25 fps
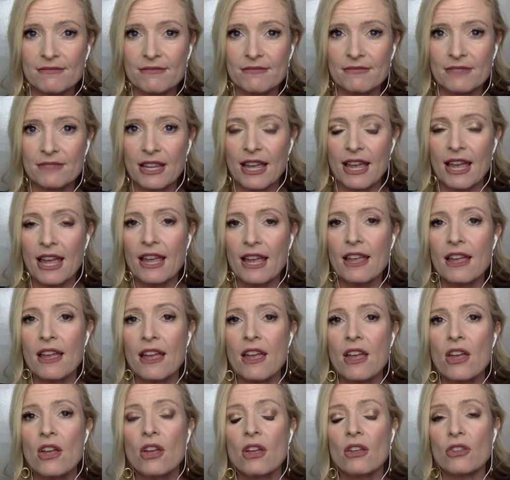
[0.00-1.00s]
Okay?
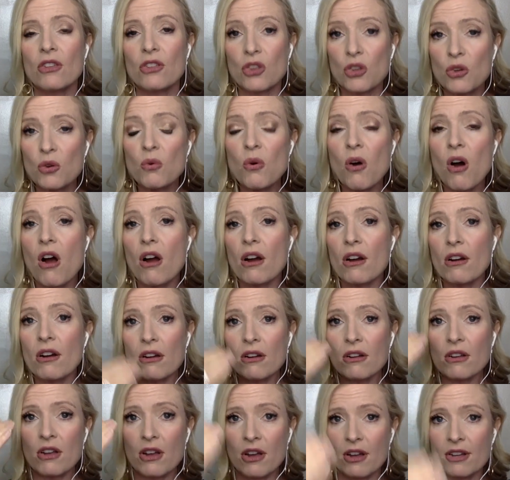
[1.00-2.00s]
You are
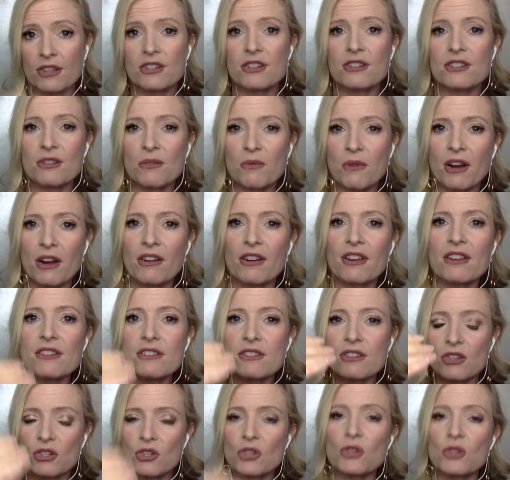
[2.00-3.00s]
conscious
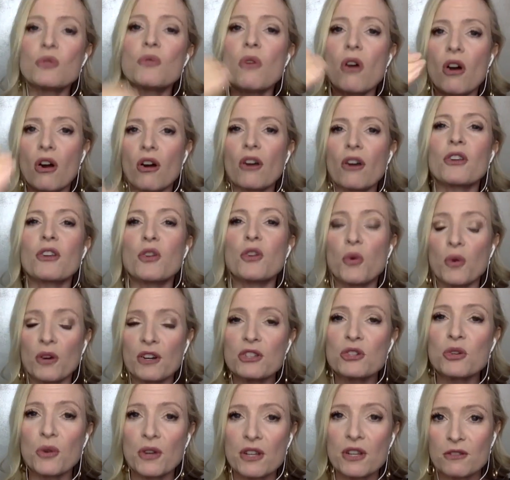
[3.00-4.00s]
awareness. You are your
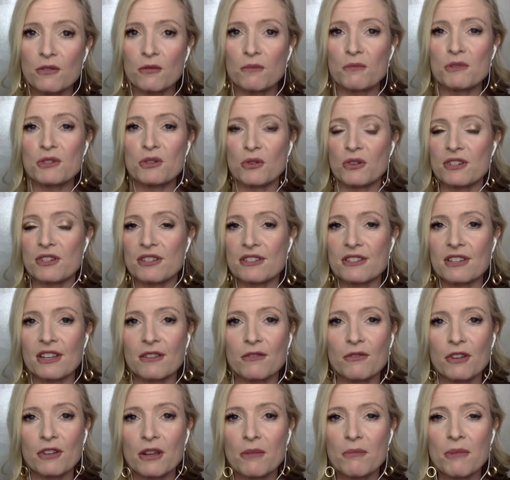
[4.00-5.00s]
choice from Source's
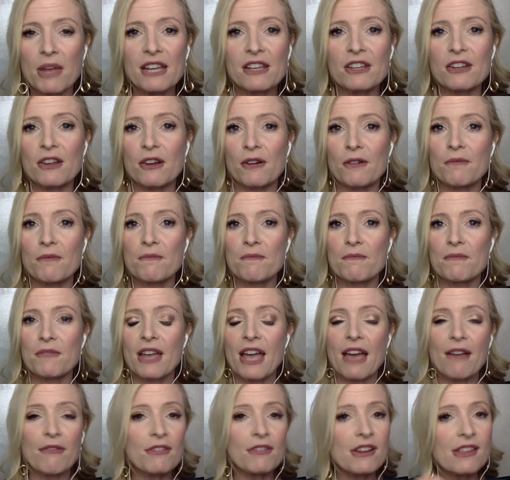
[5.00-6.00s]
infinite menu.
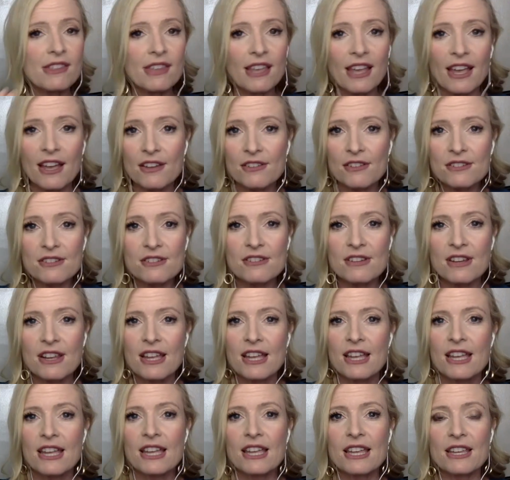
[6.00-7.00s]
Everything else
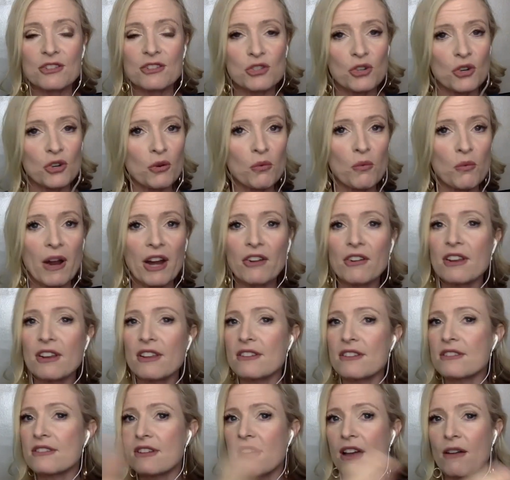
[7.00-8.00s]
is your
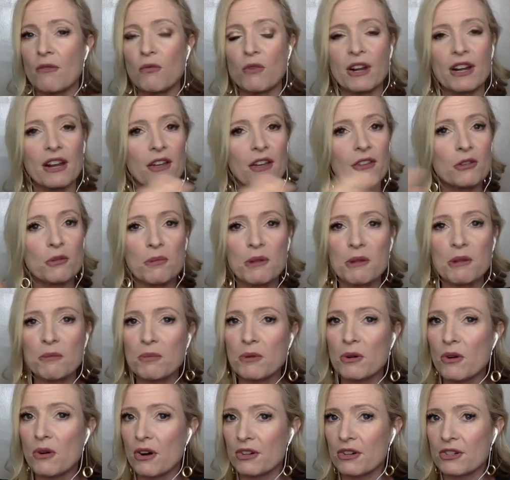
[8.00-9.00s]
awareness of what other
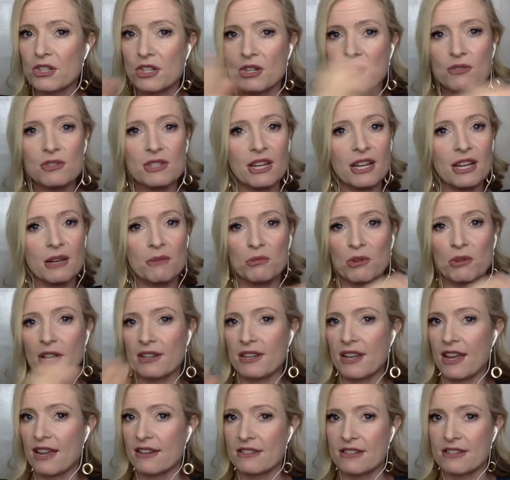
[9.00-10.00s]
people are choosing and
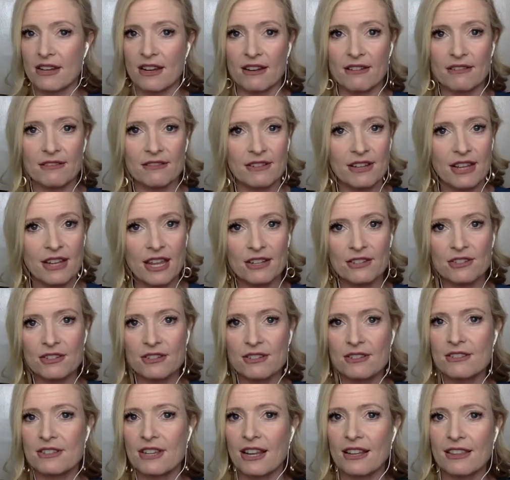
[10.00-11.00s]
broadcasting. Okay?
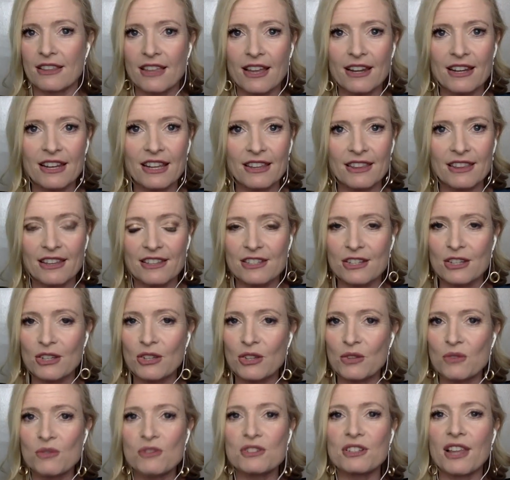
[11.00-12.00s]
Just take that in. That's a
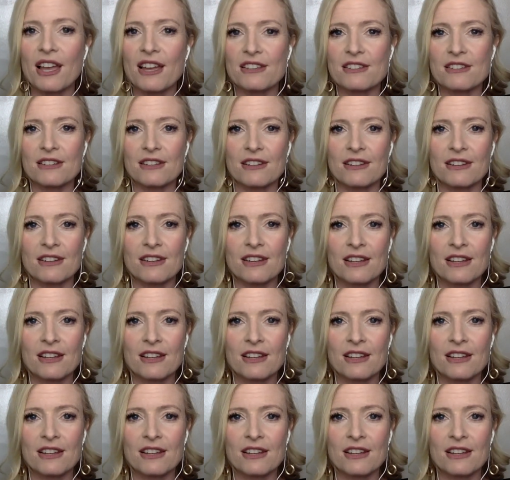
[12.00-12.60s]
huge lesson.